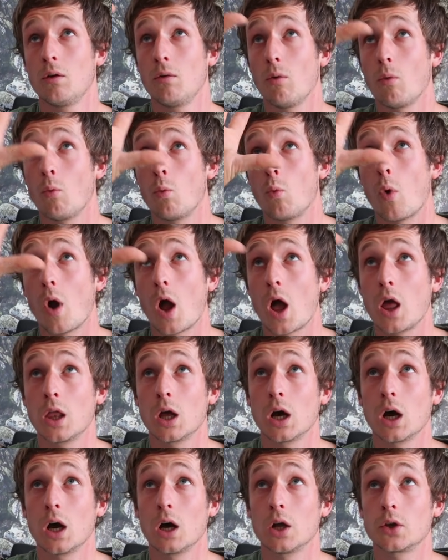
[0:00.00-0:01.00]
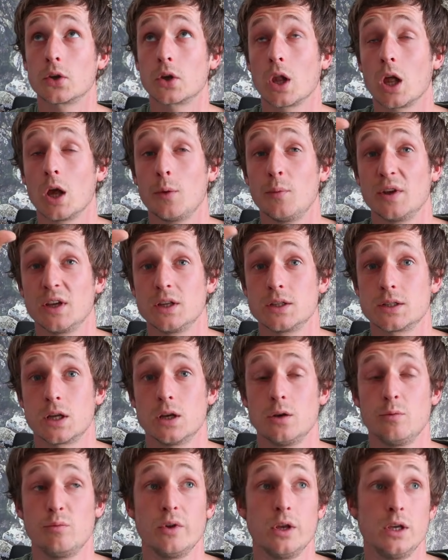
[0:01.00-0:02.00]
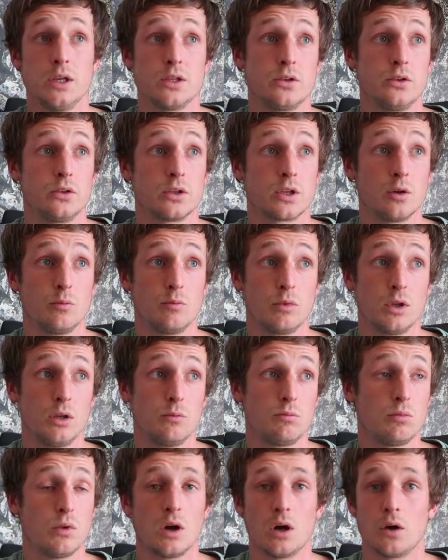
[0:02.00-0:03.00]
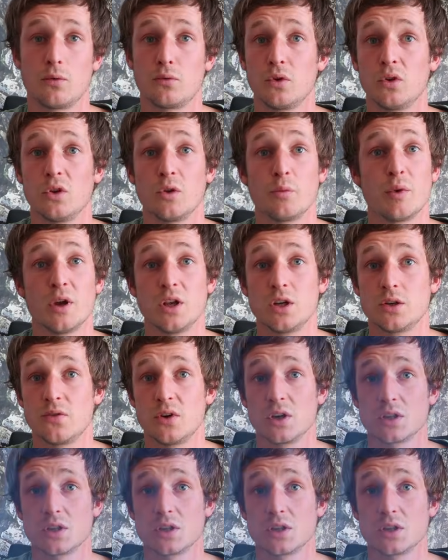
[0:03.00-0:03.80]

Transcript: where the hard climbing is going to be, so it's going to be halfway up the pitch for